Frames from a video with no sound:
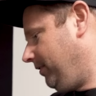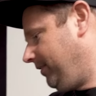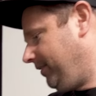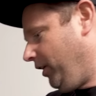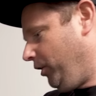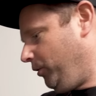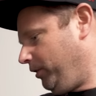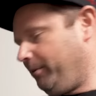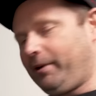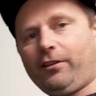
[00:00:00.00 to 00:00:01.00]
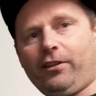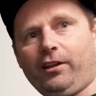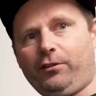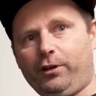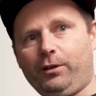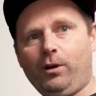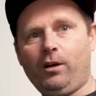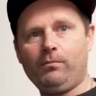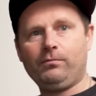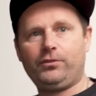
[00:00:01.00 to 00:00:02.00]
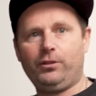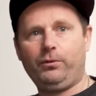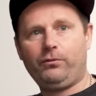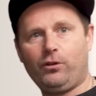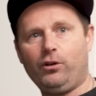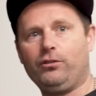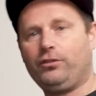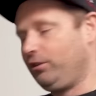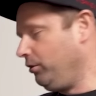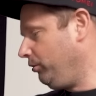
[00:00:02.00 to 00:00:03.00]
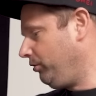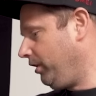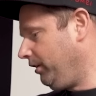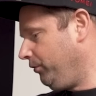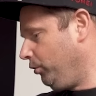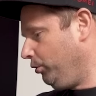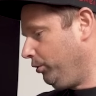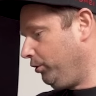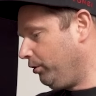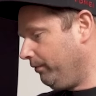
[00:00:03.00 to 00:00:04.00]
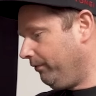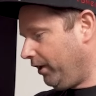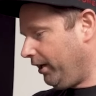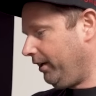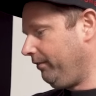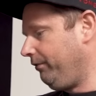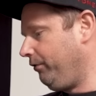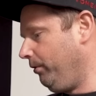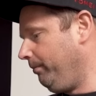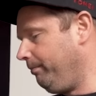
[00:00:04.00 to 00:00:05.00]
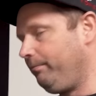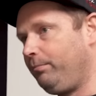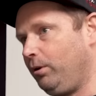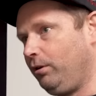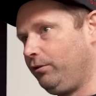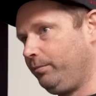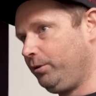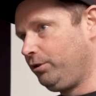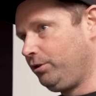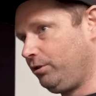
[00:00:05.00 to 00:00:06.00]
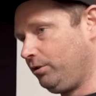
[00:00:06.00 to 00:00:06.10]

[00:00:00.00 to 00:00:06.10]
So they don't make a 33 one, so we've got to use 34. You convert it from pull to push.